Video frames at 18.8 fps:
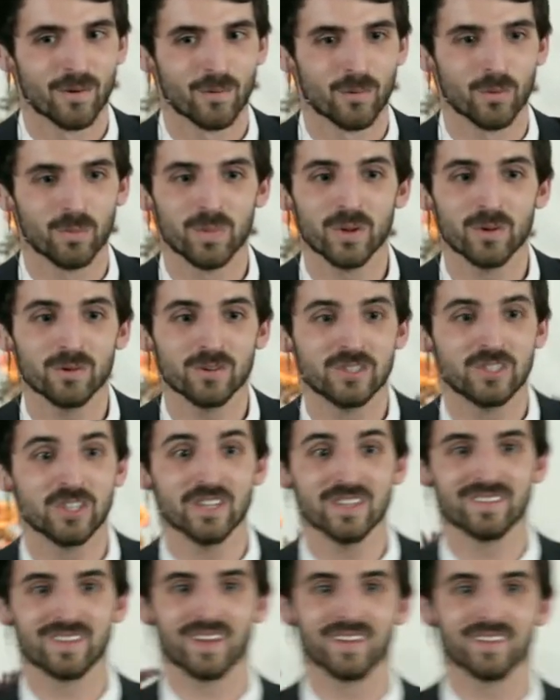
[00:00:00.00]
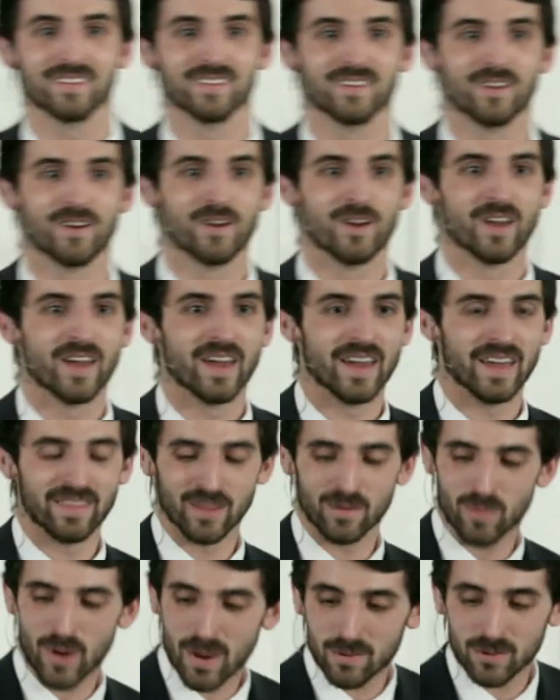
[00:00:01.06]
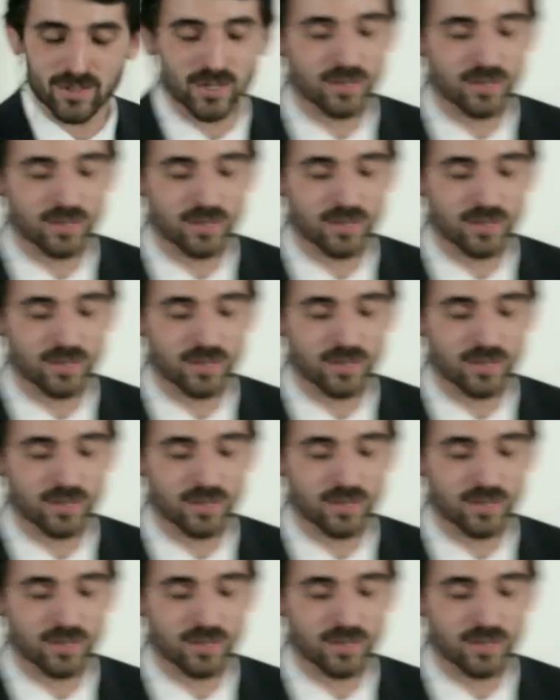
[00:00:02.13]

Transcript: We'll be with Jesus. And the Bible